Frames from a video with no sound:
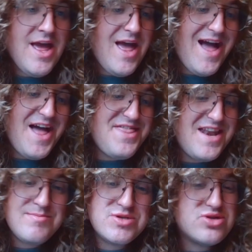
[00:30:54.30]
And then
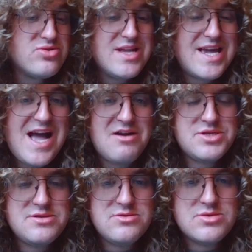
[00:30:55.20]
I'm struggling how
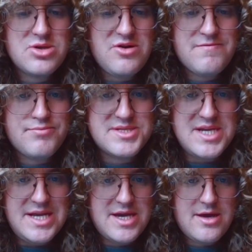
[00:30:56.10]
to sort of
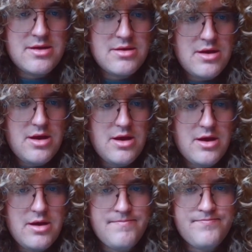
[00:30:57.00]
proceed here.
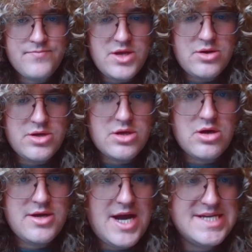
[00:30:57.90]
You
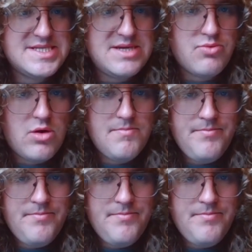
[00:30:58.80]
go knight c1,